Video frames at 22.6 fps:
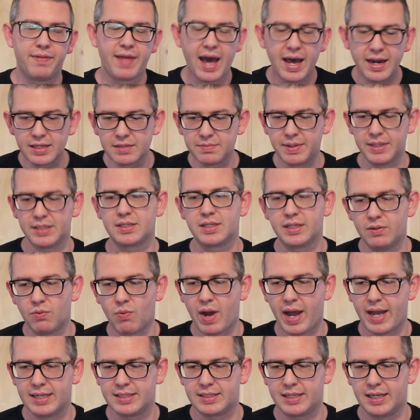that is basically
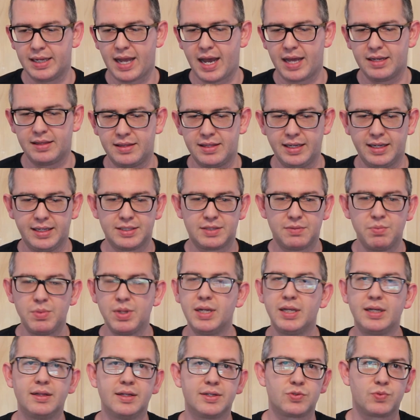why I say think it's
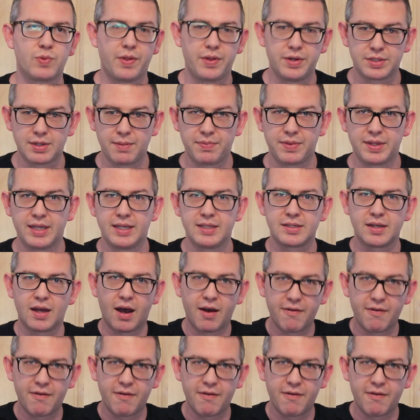meaningless whether something is